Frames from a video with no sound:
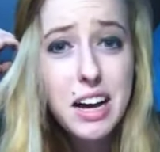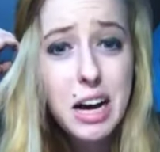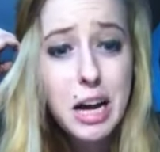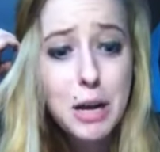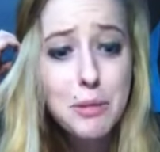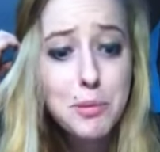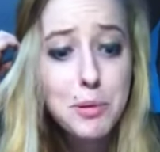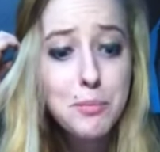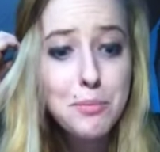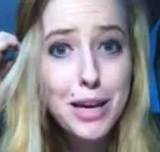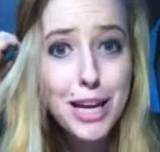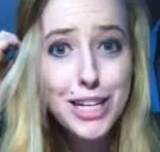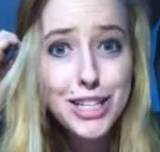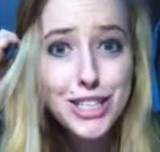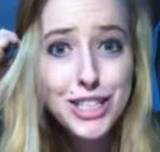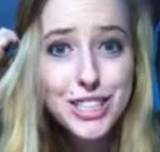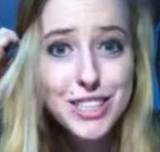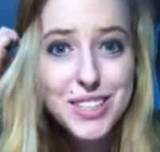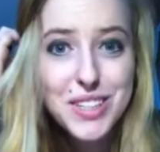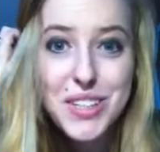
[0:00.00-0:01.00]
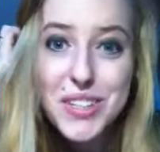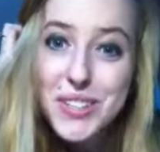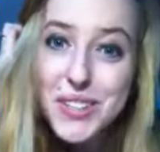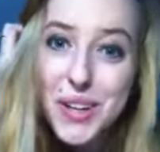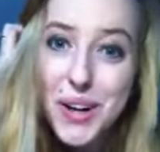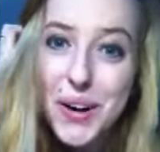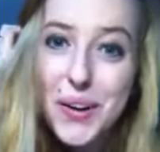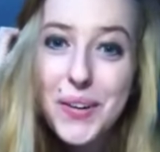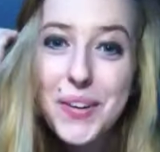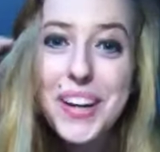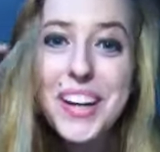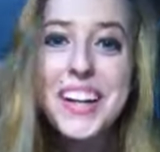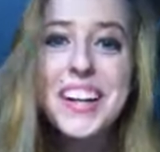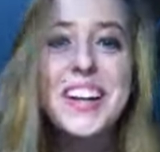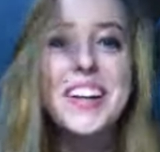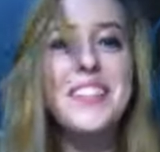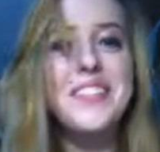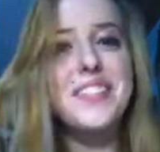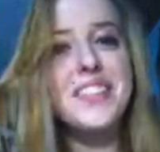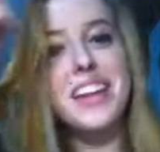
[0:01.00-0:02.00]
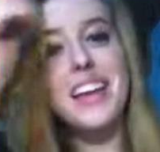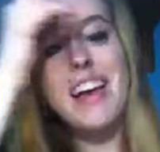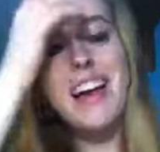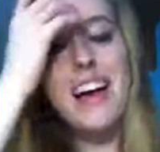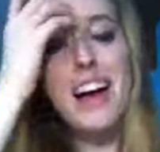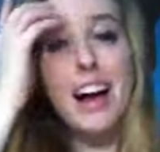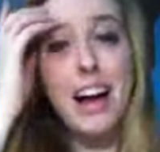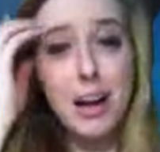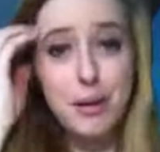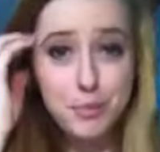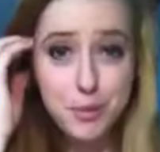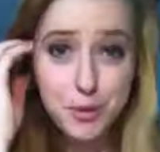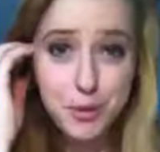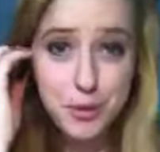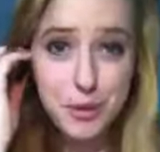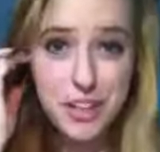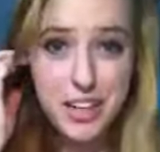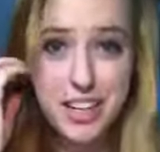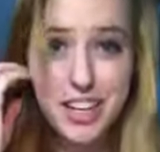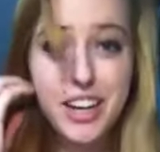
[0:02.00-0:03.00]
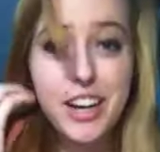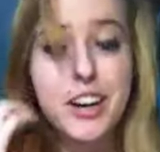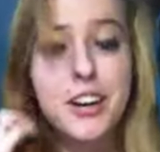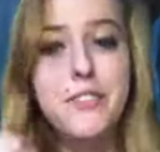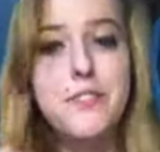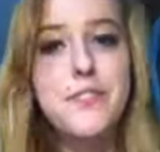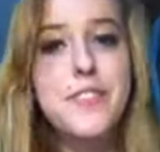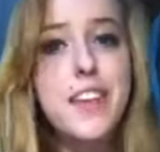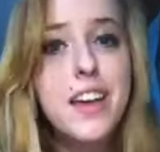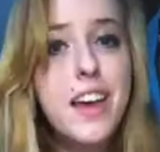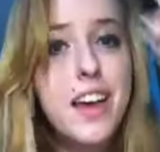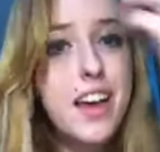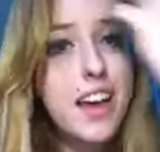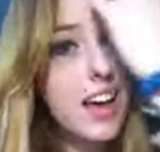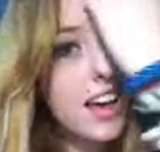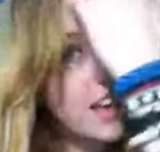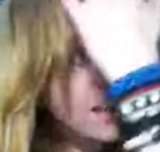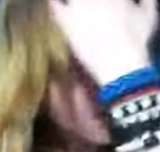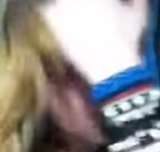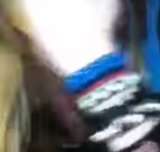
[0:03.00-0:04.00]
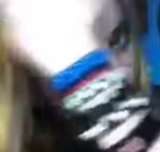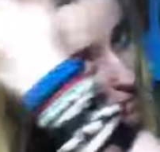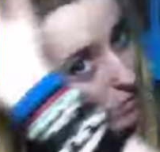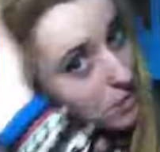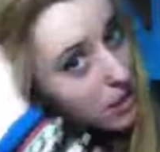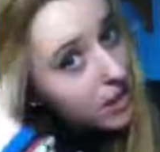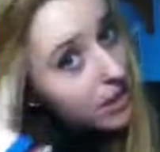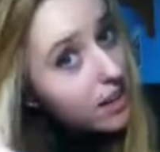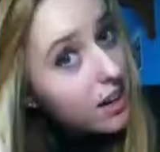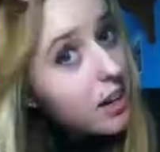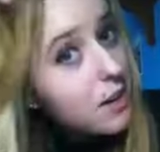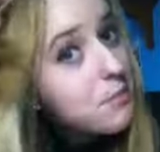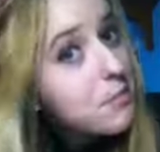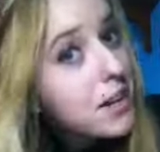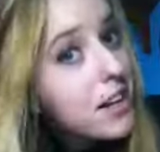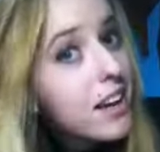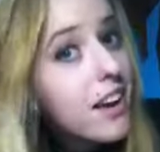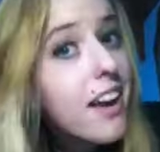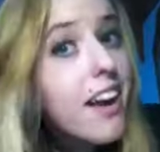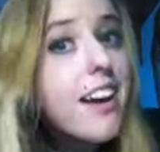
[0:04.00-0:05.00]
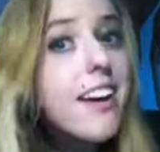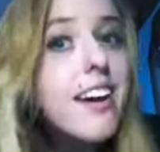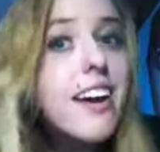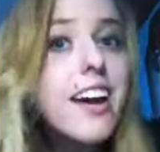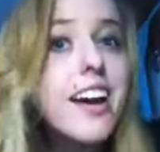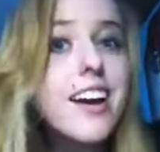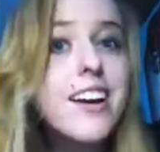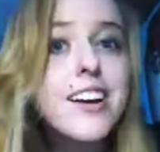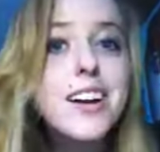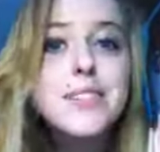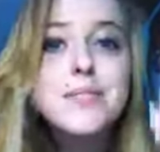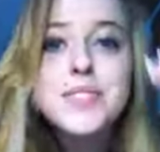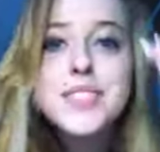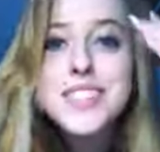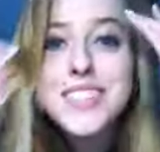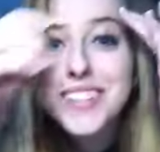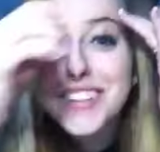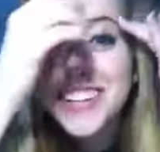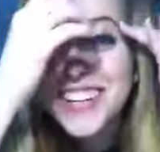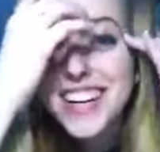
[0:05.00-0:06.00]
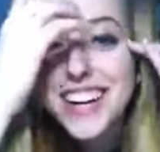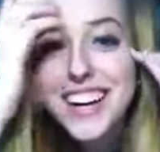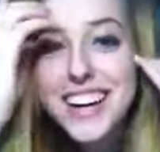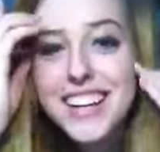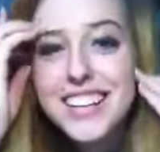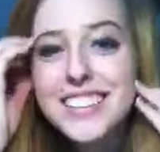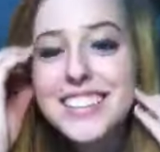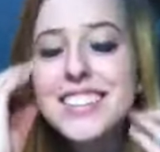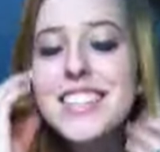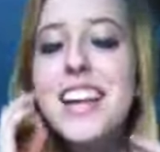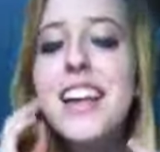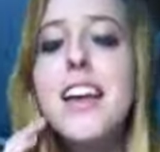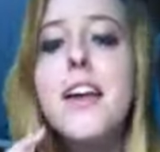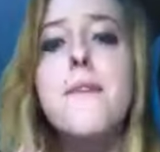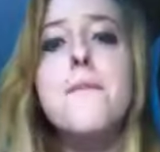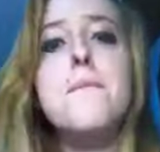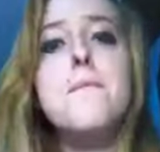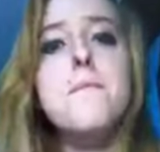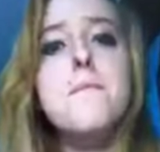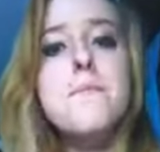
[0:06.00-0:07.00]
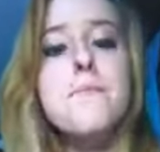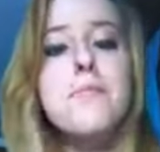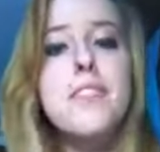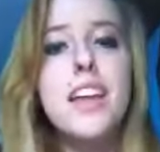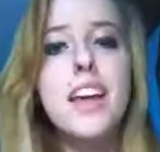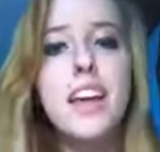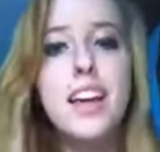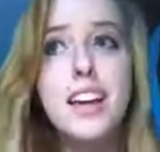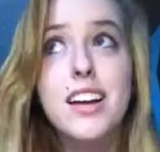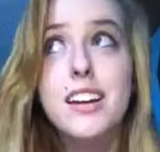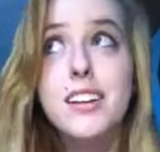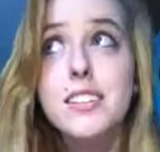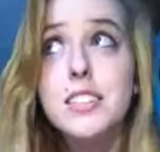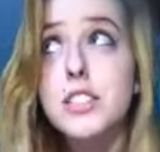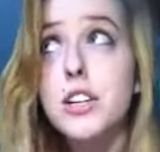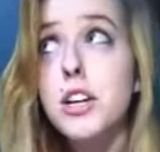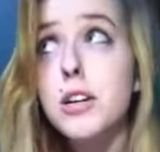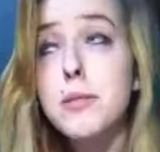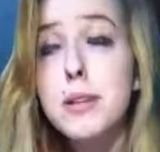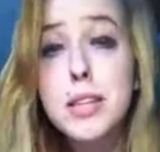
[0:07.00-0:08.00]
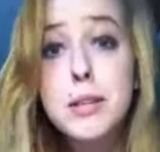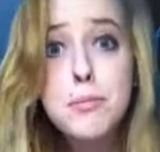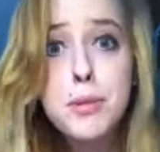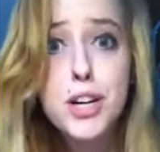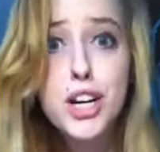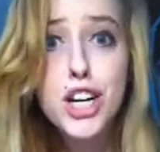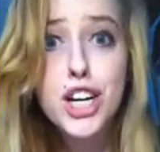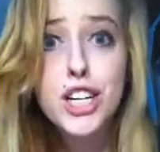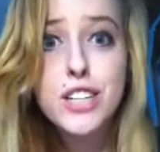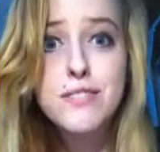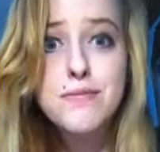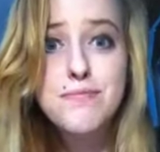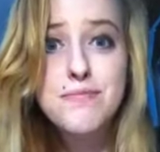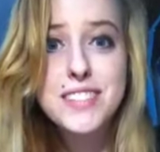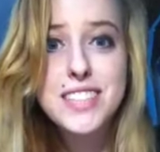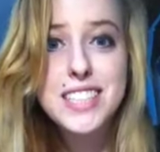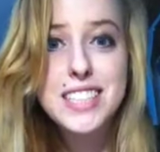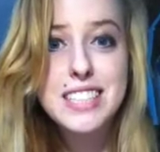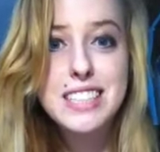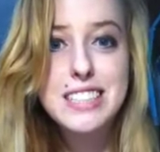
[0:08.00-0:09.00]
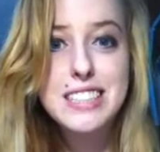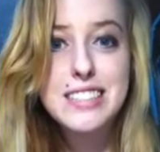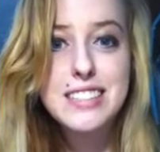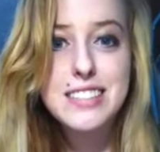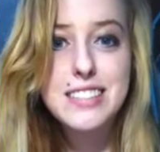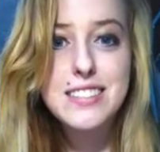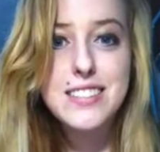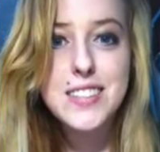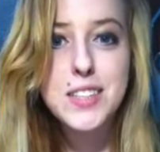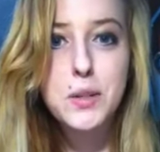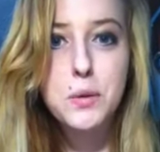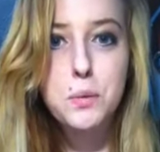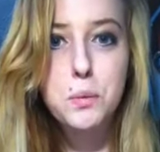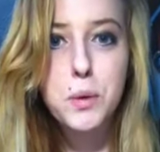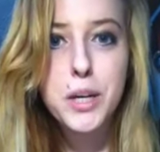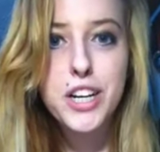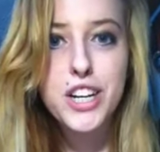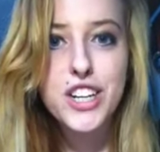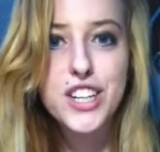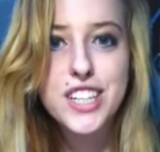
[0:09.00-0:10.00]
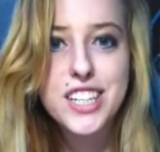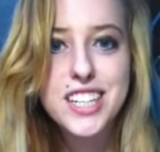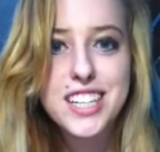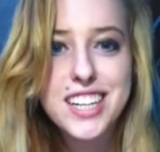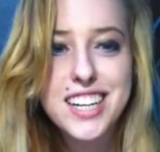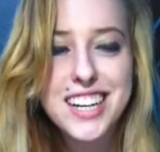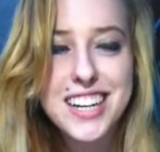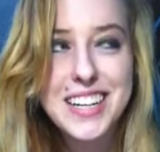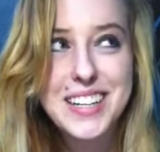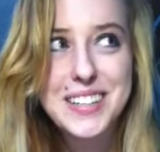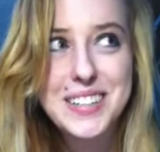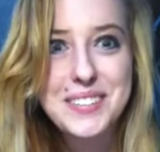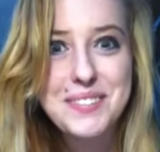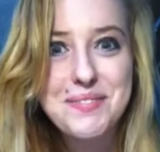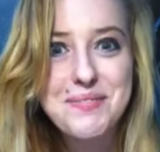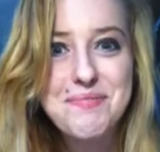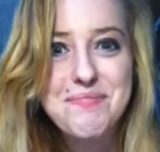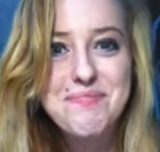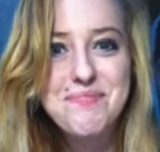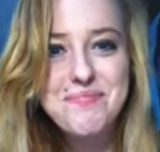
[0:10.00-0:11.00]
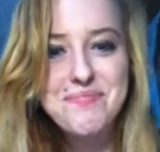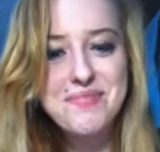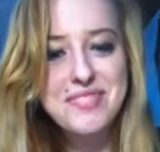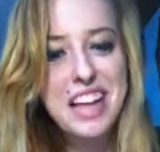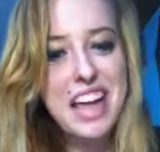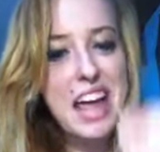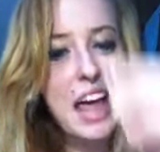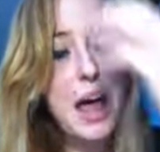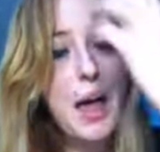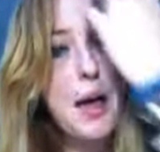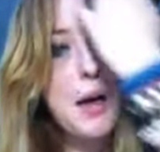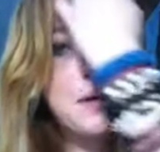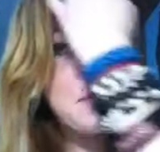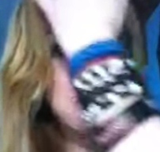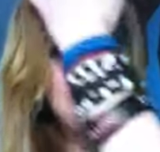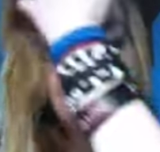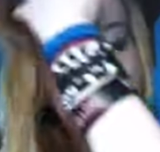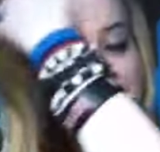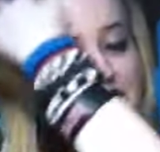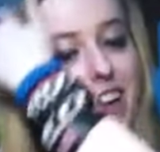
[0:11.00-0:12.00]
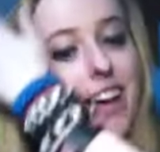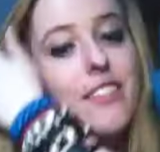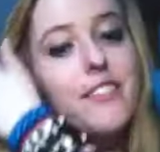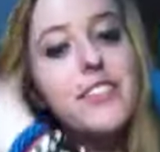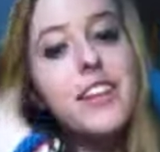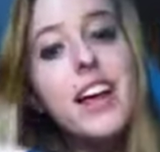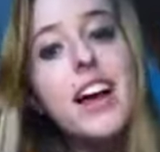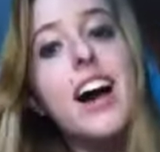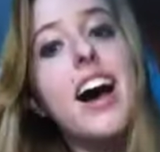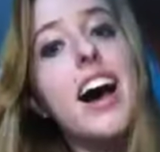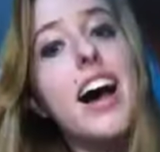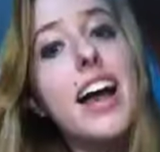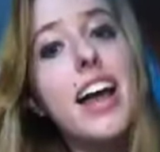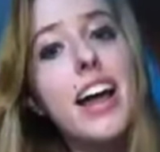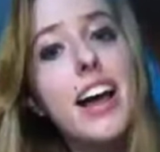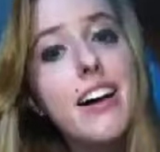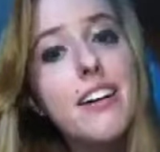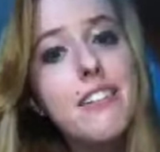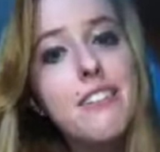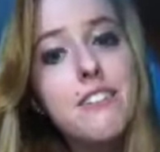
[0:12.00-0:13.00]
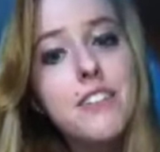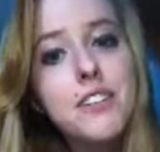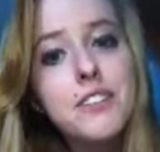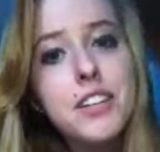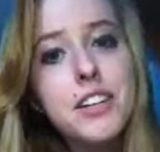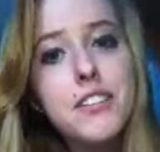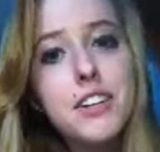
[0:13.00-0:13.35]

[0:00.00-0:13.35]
I'm impatient, so I'm recording here. And oh my god, my hair, I'm sorry guys. And sorry about the bird, he's weird. But yeah, I have 50